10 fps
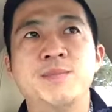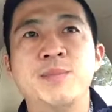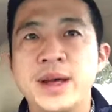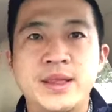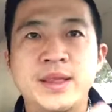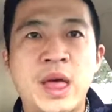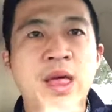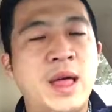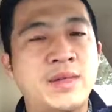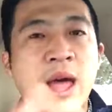but
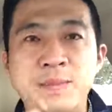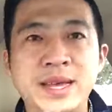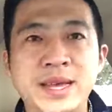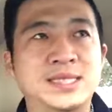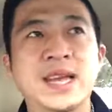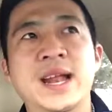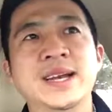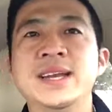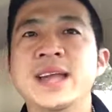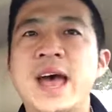that being said,
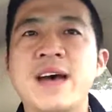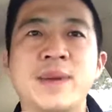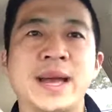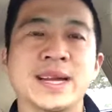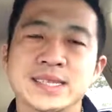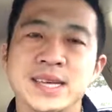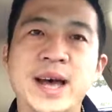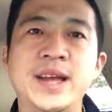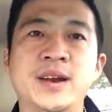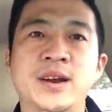I didn't have my
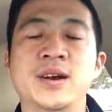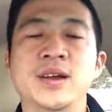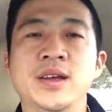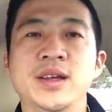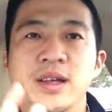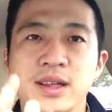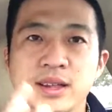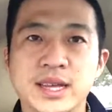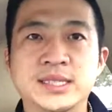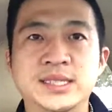entire
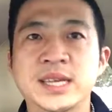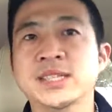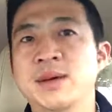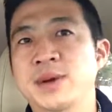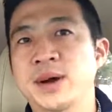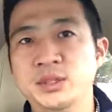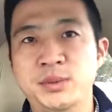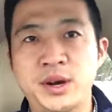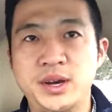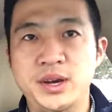listings on
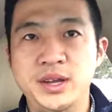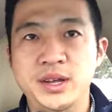Poshmark.